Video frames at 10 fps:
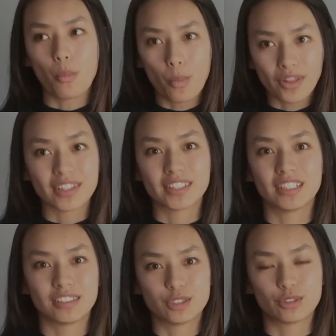what the
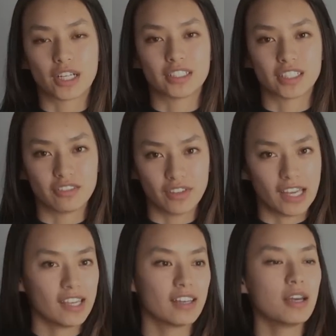sentence is trying to
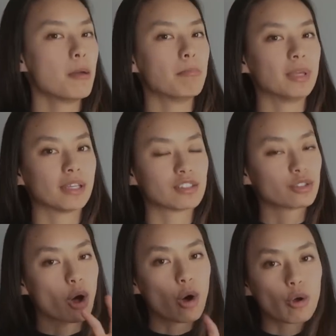convey because
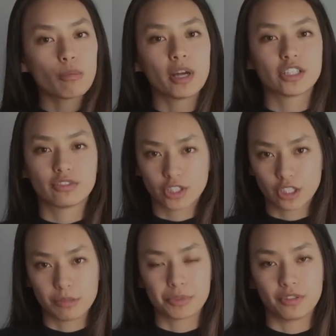there's a whole bunch of
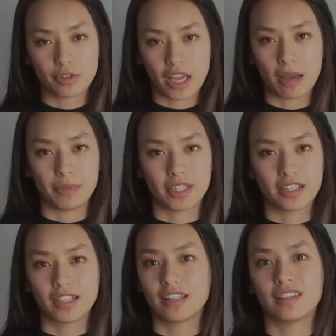terms and
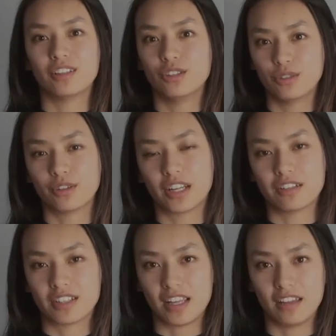vocabulary that you don't
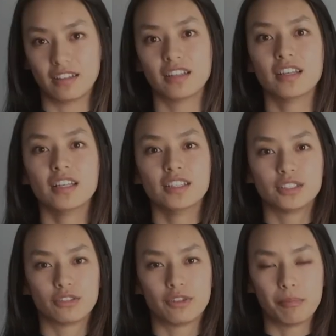understand.
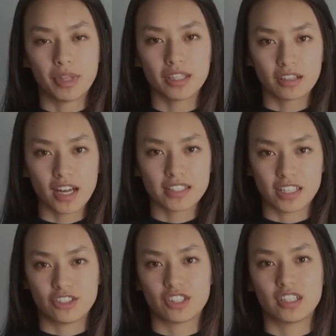So
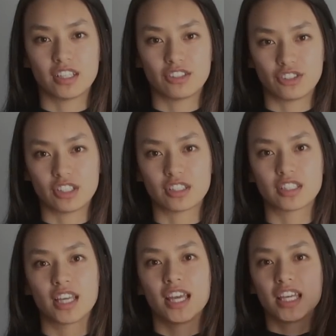familiarization is
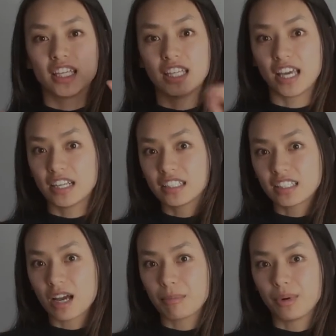just getting to
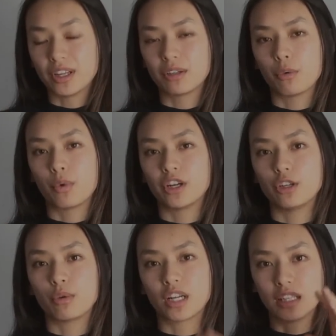that point where
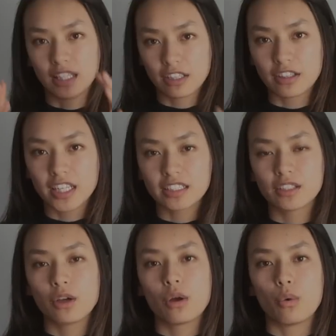you are literate
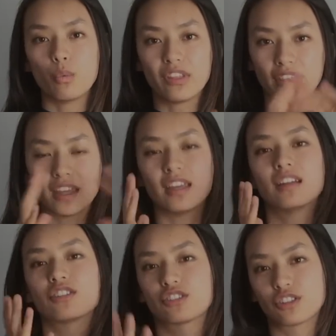
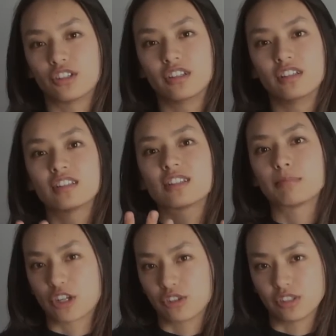within a certain
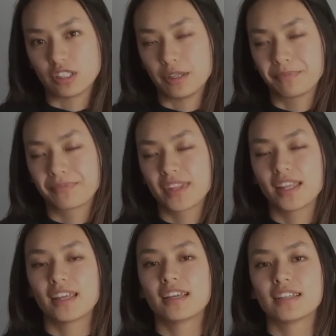specialty.
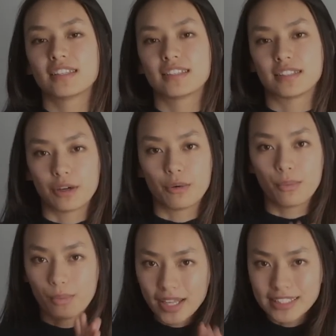So
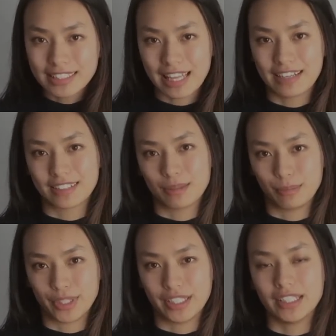once that is
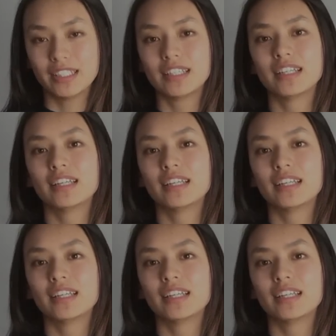completed,